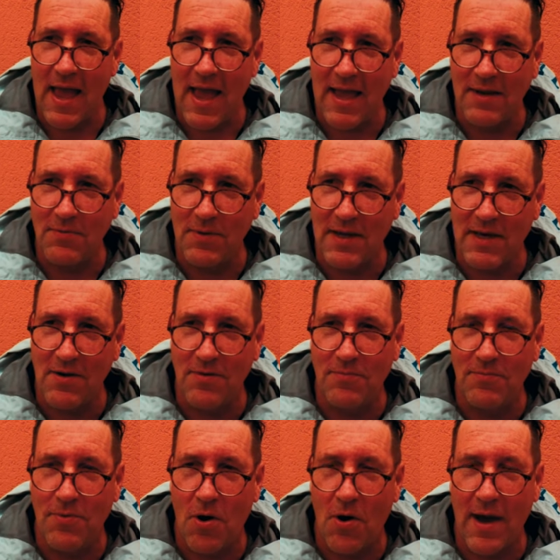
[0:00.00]
and we're going to
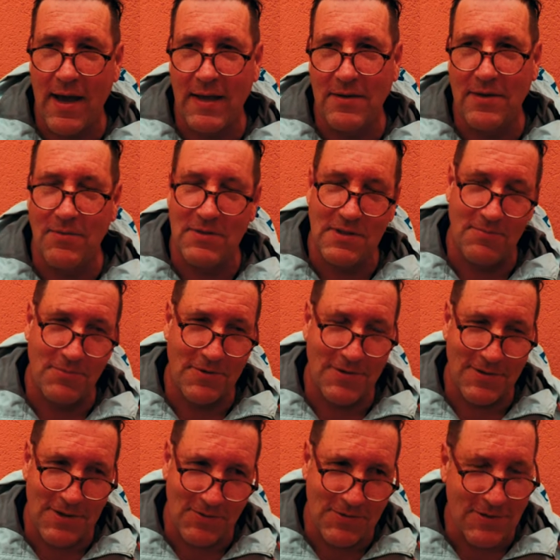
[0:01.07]
ride. There was
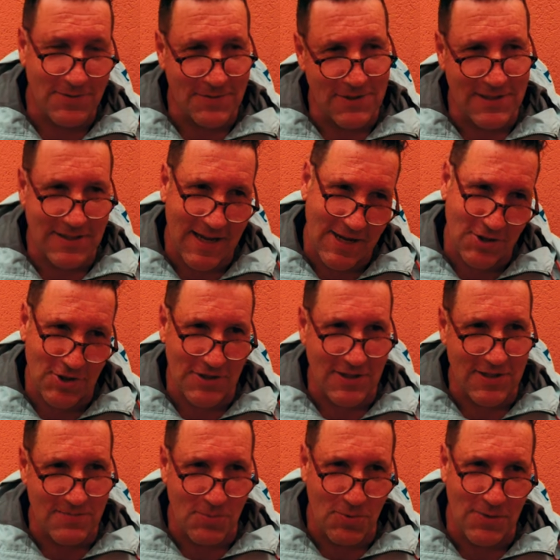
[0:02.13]
some discussion
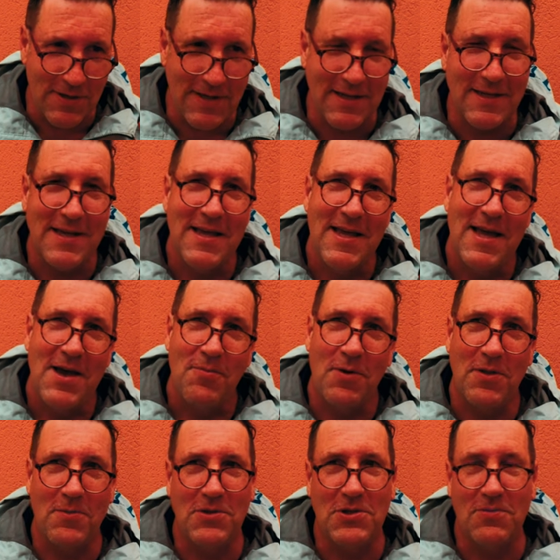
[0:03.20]
this morning
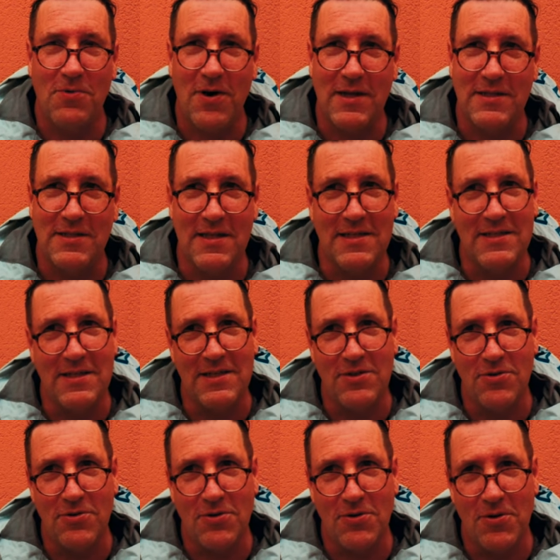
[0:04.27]
whether we should ride
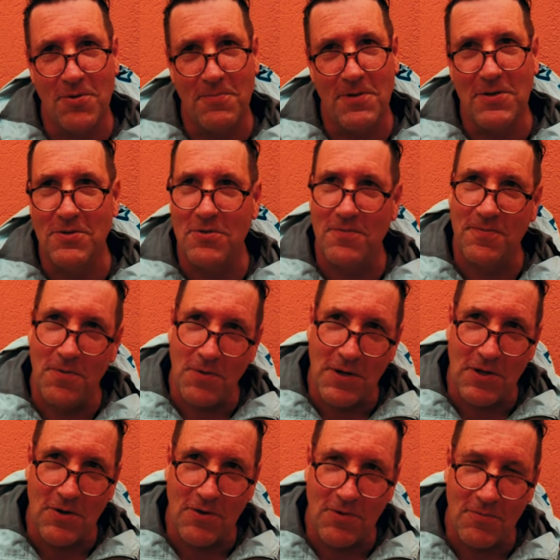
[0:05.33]
62 kilometers or
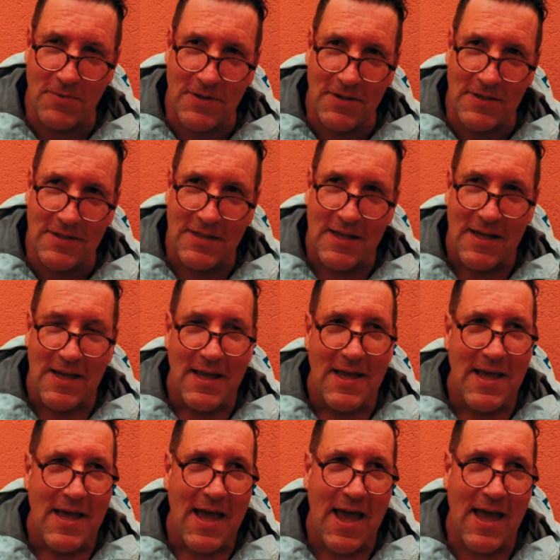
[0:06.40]
40 kilometers.
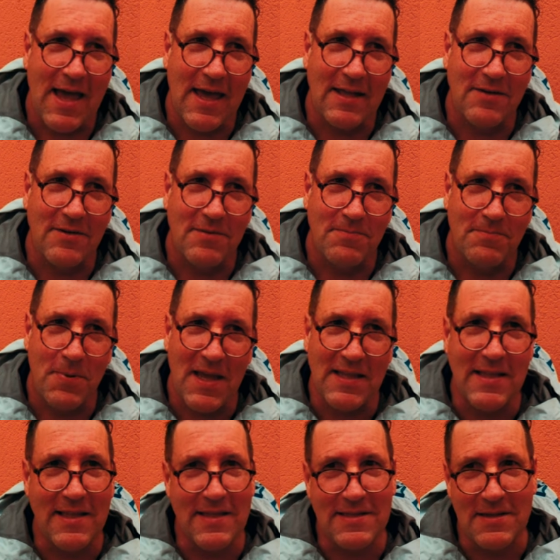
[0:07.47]
And being
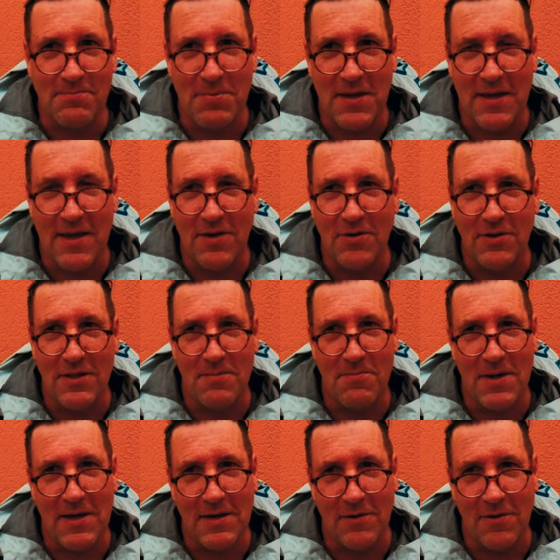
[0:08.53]
that there's a big hill in the
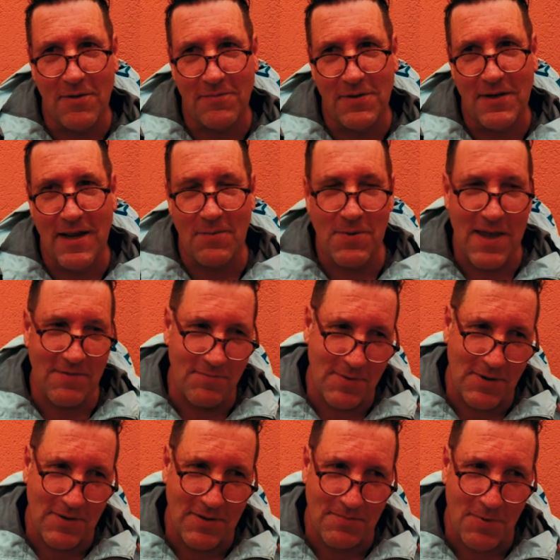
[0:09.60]
middle of it and we haven't
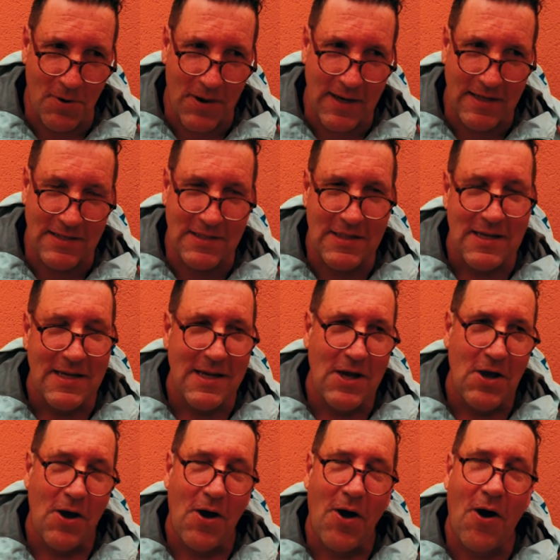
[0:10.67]
been on the bikes,
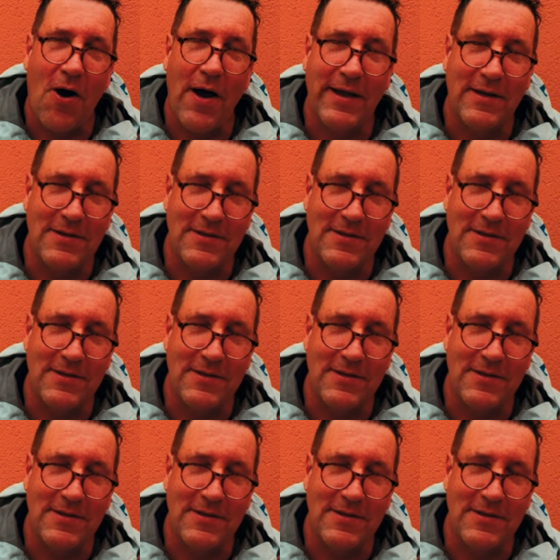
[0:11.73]
I